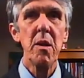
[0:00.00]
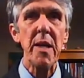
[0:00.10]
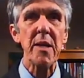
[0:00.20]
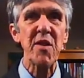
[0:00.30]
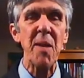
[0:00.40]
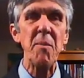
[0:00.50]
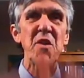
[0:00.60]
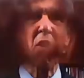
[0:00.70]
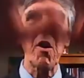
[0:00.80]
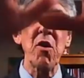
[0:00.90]

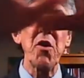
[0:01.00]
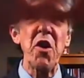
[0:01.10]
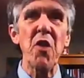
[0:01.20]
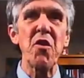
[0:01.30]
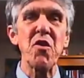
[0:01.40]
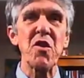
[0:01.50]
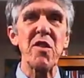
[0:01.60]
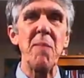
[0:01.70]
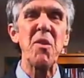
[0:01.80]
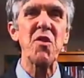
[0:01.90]
semicircle. The Earth is a
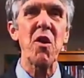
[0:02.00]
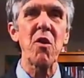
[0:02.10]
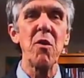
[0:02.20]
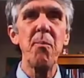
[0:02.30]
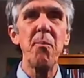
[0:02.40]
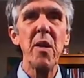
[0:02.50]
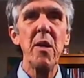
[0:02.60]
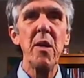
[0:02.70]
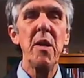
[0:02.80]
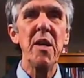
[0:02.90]
semicircle.
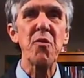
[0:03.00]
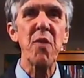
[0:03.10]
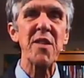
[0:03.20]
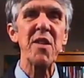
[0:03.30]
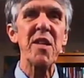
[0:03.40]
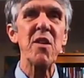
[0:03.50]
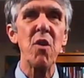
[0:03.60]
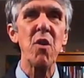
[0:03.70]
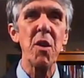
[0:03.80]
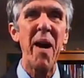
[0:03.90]
It's resting
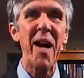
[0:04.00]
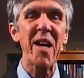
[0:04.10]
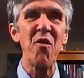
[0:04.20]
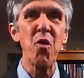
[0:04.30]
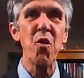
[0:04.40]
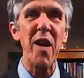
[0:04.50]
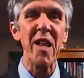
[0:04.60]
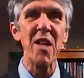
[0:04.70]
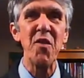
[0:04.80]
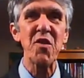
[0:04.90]
on the back of 4
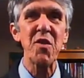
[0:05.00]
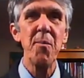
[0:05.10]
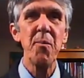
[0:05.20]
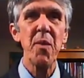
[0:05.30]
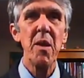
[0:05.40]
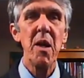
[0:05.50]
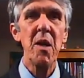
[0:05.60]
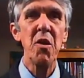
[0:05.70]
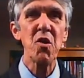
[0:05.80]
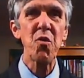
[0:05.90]
elephants,
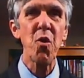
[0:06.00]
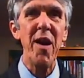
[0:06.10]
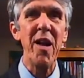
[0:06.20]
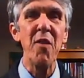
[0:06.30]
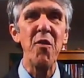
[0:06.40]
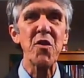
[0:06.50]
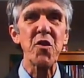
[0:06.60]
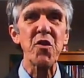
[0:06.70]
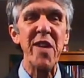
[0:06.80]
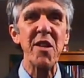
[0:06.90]
and those 4 elephants
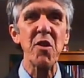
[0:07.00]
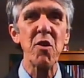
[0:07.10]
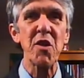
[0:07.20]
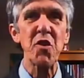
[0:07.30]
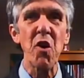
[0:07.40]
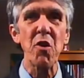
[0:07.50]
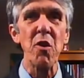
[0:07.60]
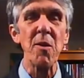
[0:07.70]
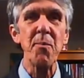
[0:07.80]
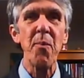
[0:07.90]
are standing on a
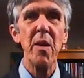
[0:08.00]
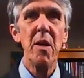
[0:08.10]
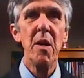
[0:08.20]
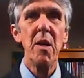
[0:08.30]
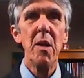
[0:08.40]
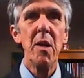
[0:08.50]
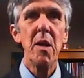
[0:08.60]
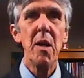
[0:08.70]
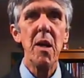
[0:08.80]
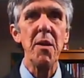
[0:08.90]
turtle.
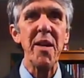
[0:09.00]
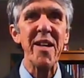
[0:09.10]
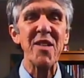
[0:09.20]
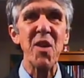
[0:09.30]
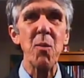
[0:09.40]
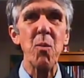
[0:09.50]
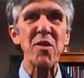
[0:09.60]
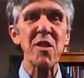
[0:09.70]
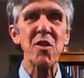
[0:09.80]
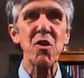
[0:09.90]
And then I said,
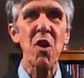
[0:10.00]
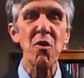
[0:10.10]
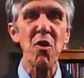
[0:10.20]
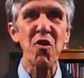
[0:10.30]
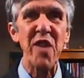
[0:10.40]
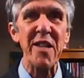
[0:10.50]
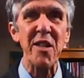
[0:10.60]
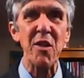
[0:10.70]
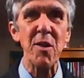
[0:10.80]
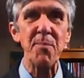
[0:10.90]
what's the turtle standing on?